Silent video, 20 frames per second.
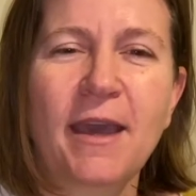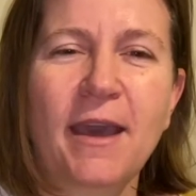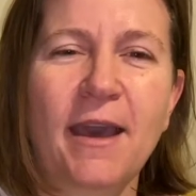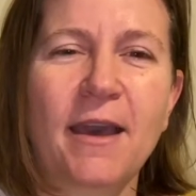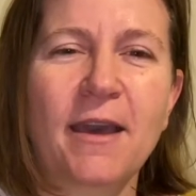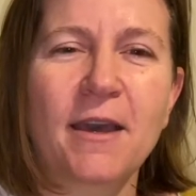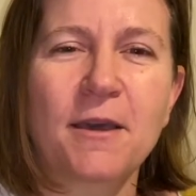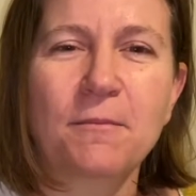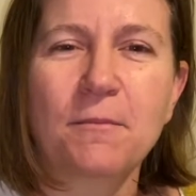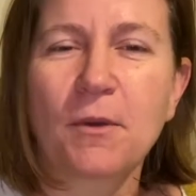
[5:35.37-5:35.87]

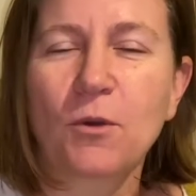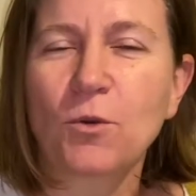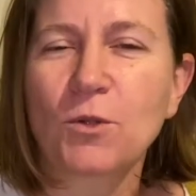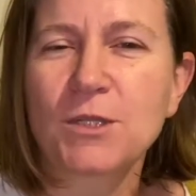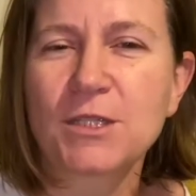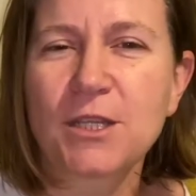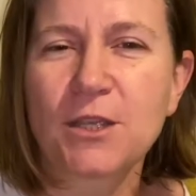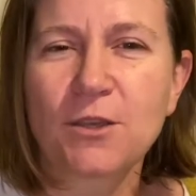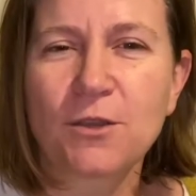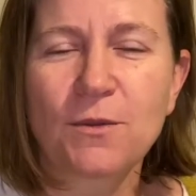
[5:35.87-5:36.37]
Um,
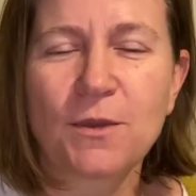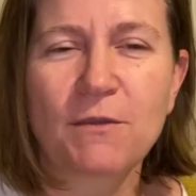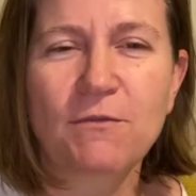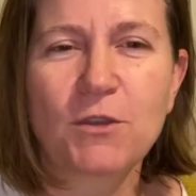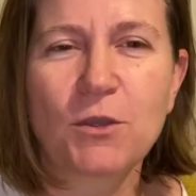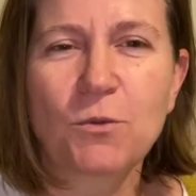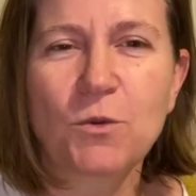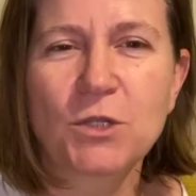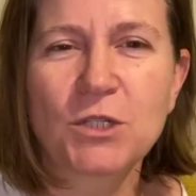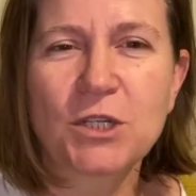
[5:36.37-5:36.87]
also, if
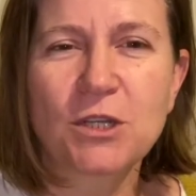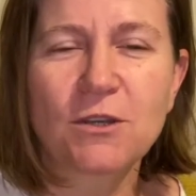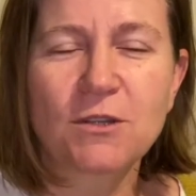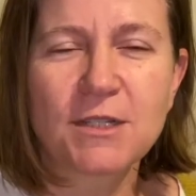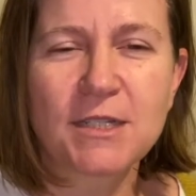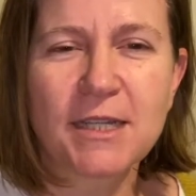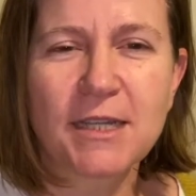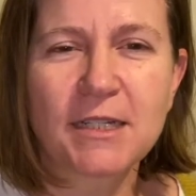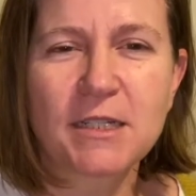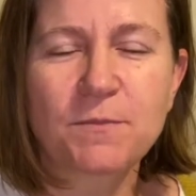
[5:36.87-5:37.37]
you want to
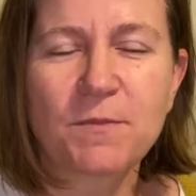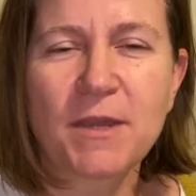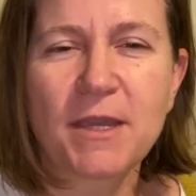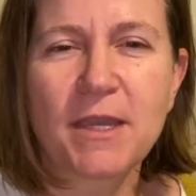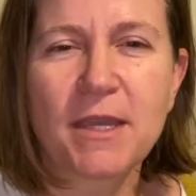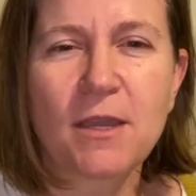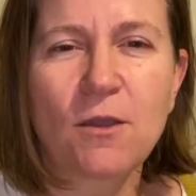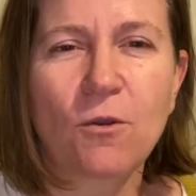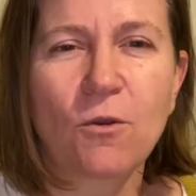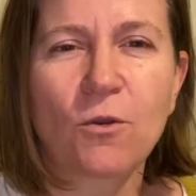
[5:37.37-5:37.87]
contact
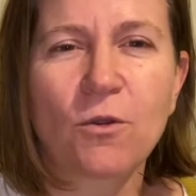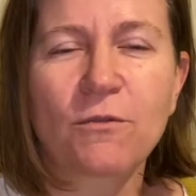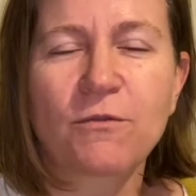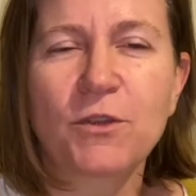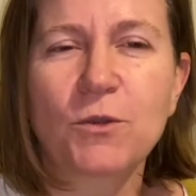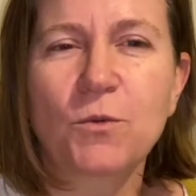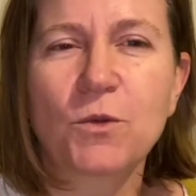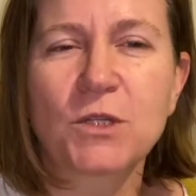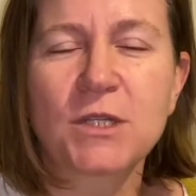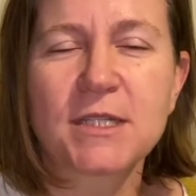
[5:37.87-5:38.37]
me or if
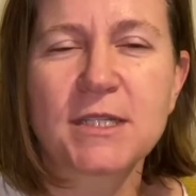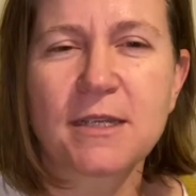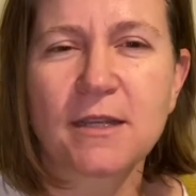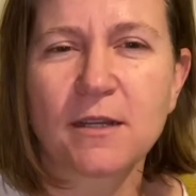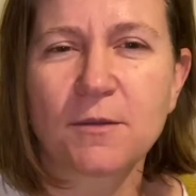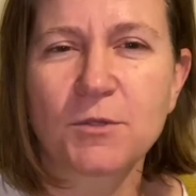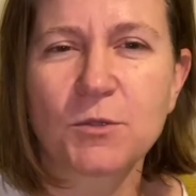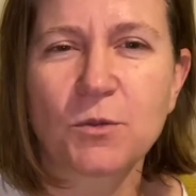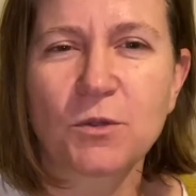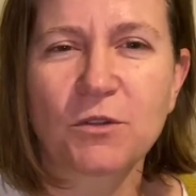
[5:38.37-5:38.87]
you want to sign
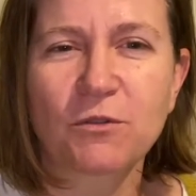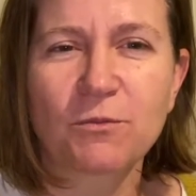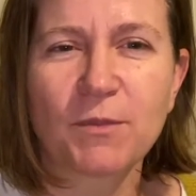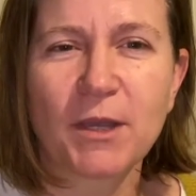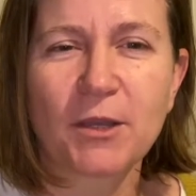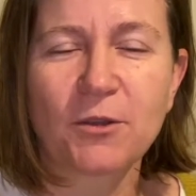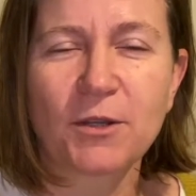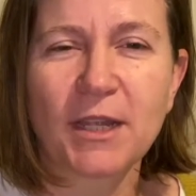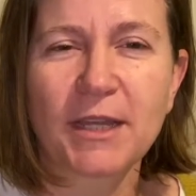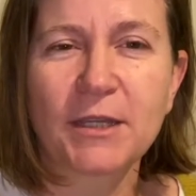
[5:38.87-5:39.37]
up to one of
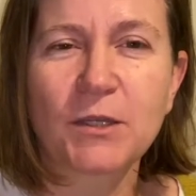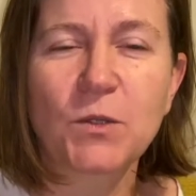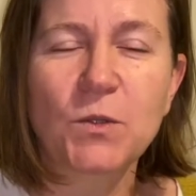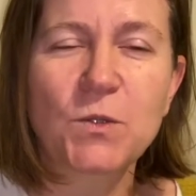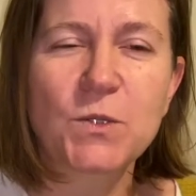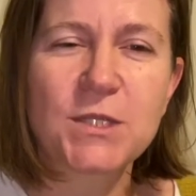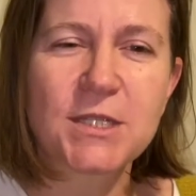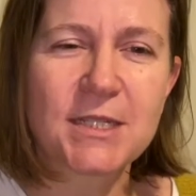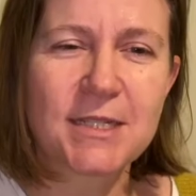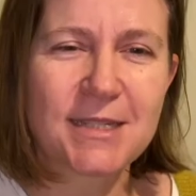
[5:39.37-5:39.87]
my online
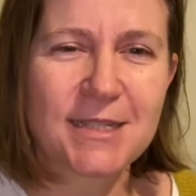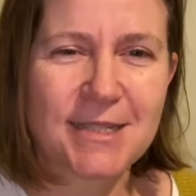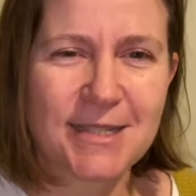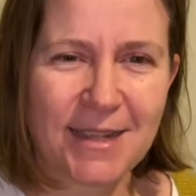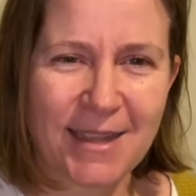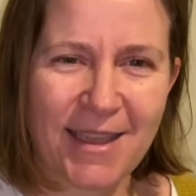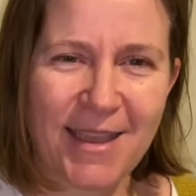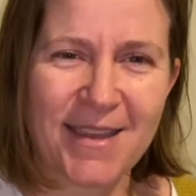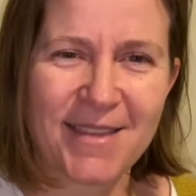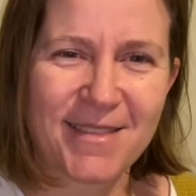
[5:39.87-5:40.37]
courses,
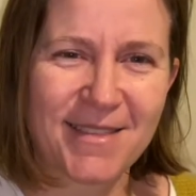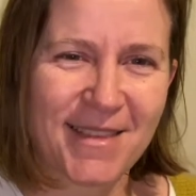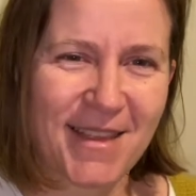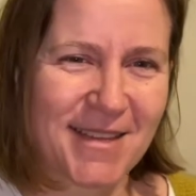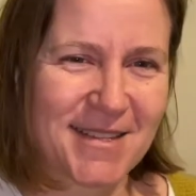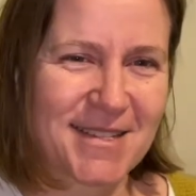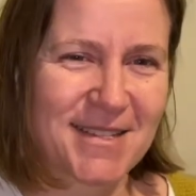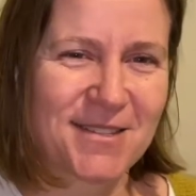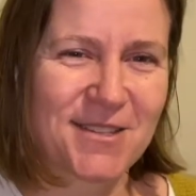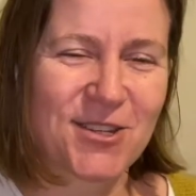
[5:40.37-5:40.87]
again,
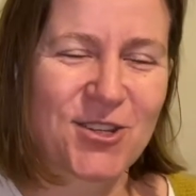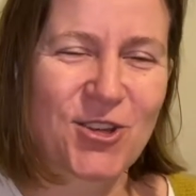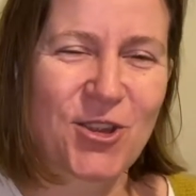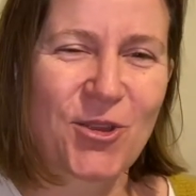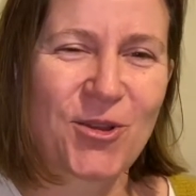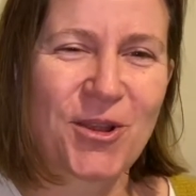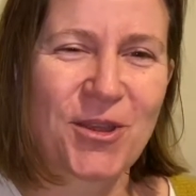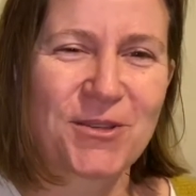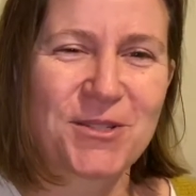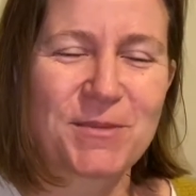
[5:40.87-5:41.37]
that's in the show
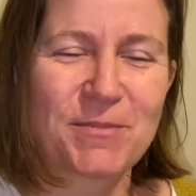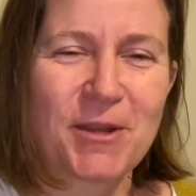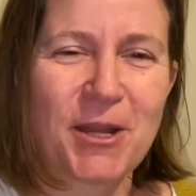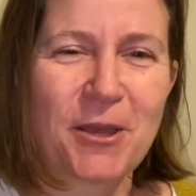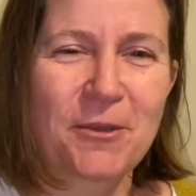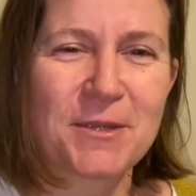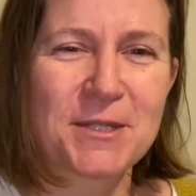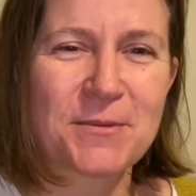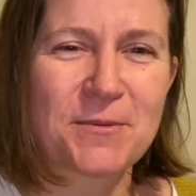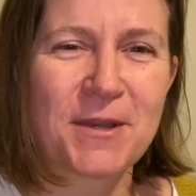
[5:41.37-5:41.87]
notes
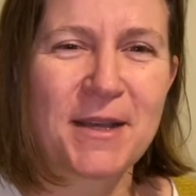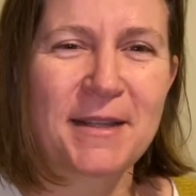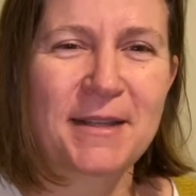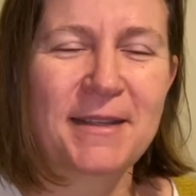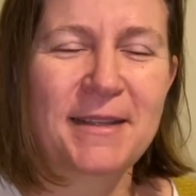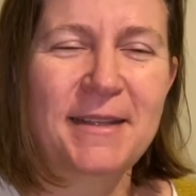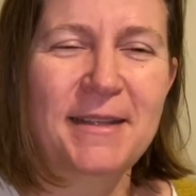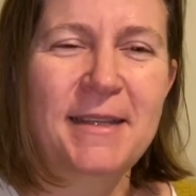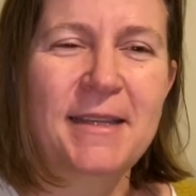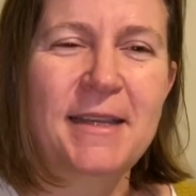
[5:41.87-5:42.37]
below as well.